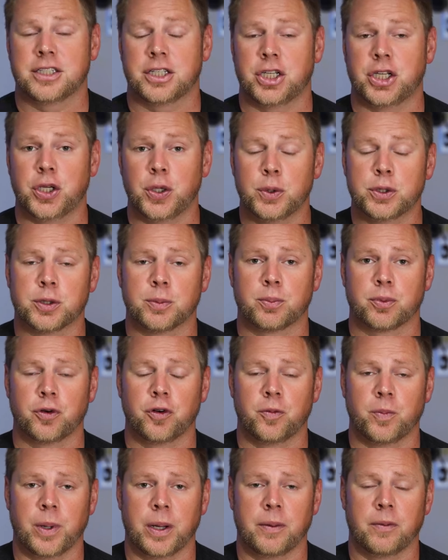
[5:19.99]
is a huge
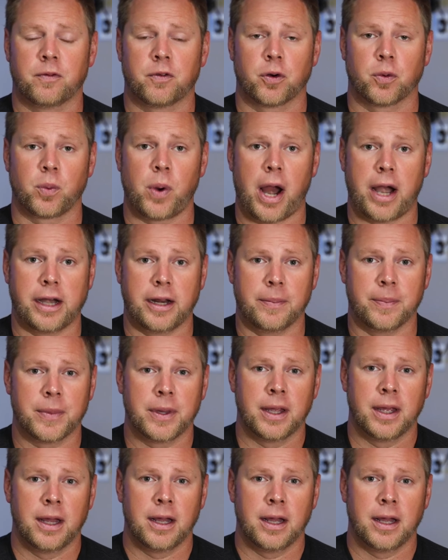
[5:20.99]
improvement for writing.